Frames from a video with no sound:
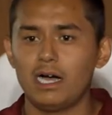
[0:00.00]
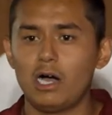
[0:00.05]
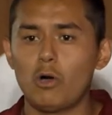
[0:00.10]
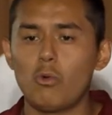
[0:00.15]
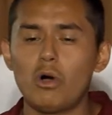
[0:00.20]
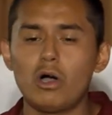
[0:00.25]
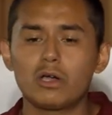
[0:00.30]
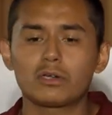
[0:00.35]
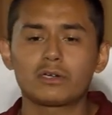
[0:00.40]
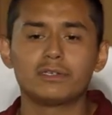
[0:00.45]

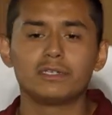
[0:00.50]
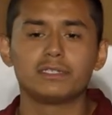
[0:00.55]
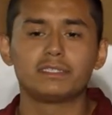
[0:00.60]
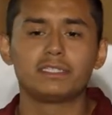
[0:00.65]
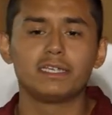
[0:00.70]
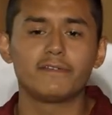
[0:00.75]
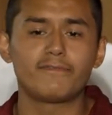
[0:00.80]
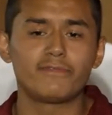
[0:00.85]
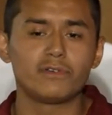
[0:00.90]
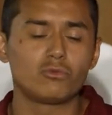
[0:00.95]
I'll walk on a
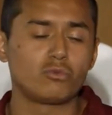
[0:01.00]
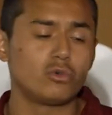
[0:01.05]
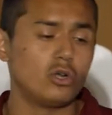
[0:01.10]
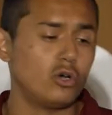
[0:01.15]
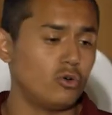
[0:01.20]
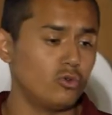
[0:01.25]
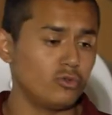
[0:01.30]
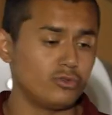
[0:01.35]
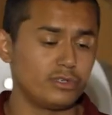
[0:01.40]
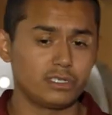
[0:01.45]
different
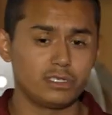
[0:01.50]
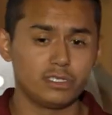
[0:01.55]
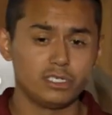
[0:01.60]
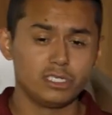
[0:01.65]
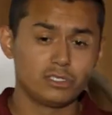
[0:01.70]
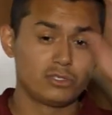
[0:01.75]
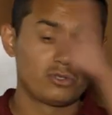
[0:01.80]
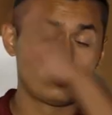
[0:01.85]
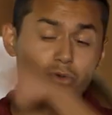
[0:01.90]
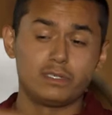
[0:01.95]
road,
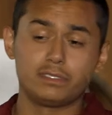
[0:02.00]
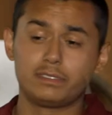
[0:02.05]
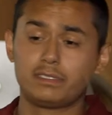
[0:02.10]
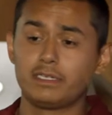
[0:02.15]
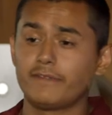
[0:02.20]
through a